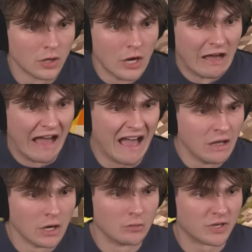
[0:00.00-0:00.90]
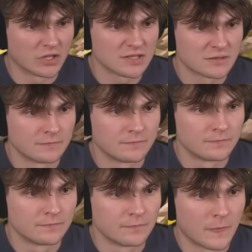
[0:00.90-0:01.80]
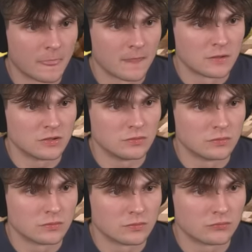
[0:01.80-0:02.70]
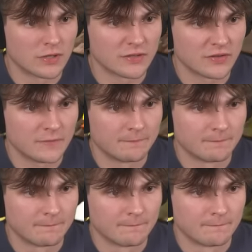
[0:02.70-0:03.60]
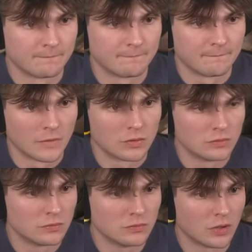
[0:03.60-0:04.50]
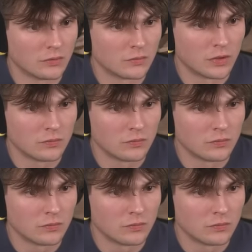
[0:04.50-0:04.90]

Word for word: Ah! Oh my goodness. Oh, no, no, no.